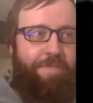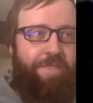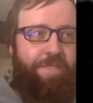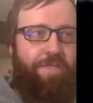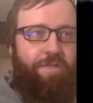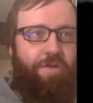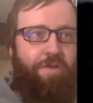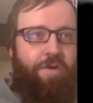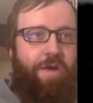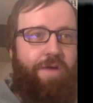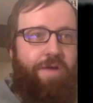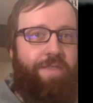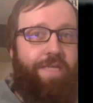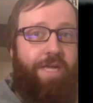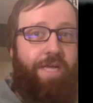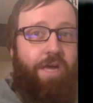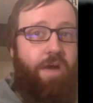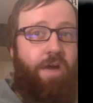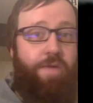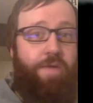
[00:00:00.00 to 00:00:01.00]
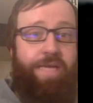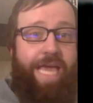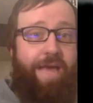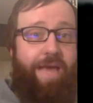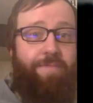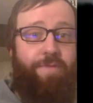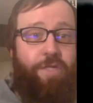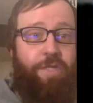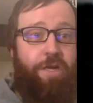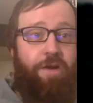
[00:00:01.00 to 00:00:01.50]
so I was like, all right, we
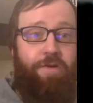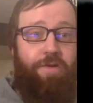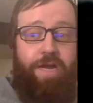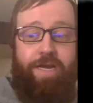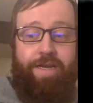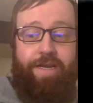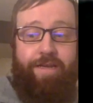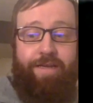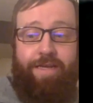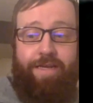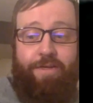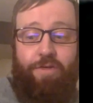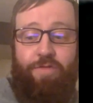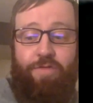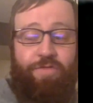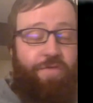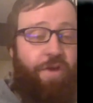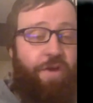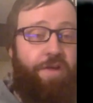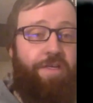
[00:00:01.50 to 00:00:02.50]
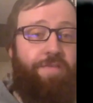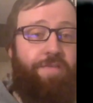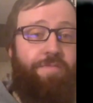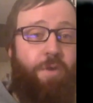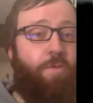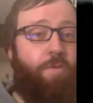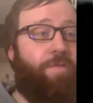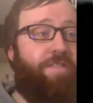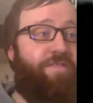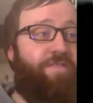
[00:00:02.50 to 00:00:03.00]
game share already, and you fund
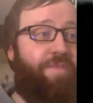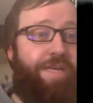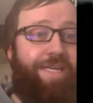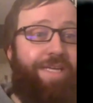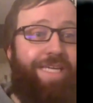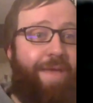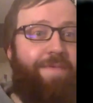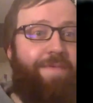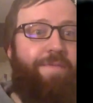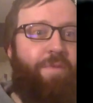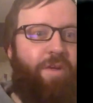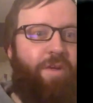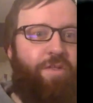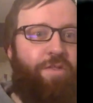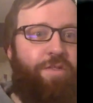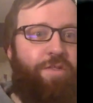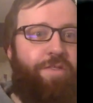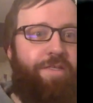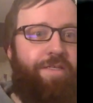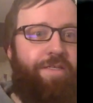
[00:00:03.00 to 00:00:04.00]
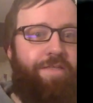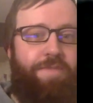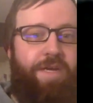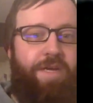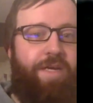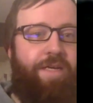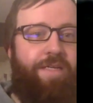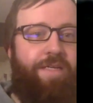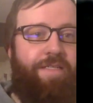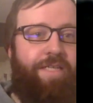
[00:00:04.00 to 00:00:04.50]
most of my gaming purchases. I'm
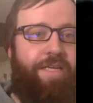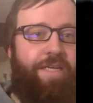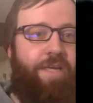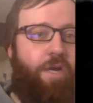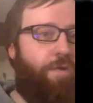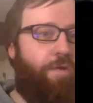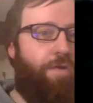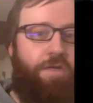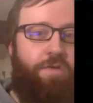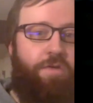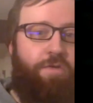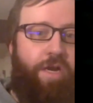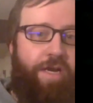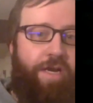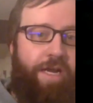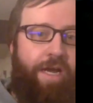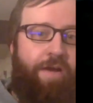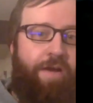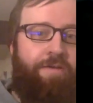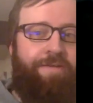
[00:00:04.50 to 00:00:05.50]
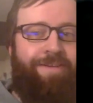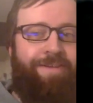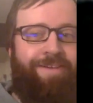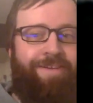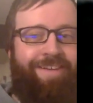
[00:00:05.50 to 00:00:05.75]
not going to say no to you right now.